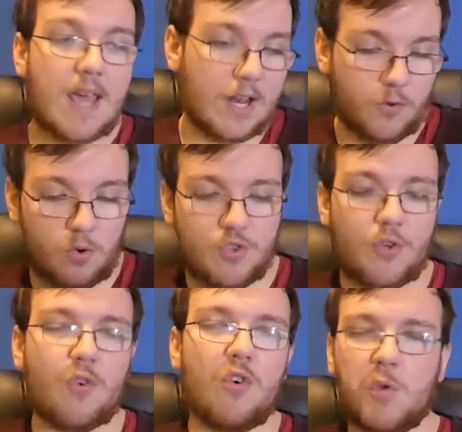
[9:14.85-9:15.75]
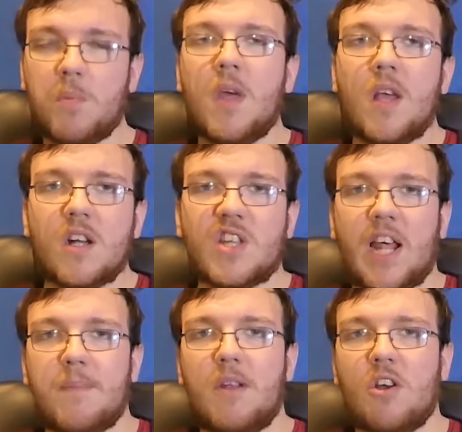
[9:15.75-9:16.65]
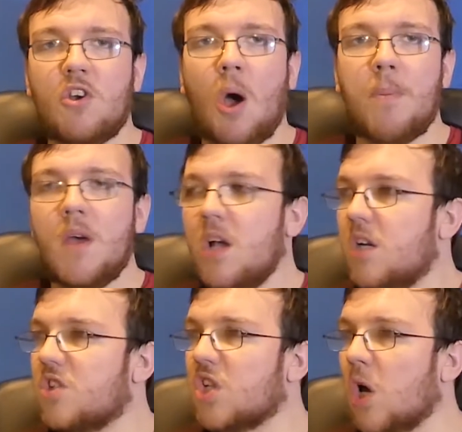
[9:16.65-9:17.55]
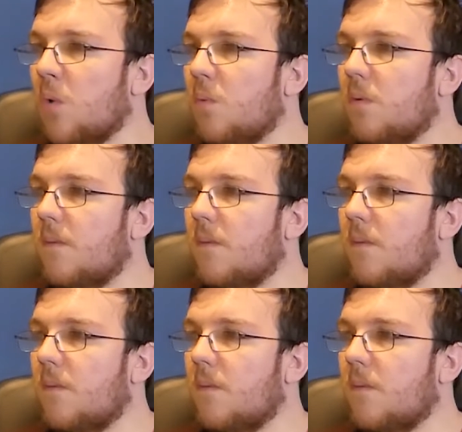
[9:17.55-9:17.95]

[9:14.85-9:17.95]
and also of course because I had a lung op. So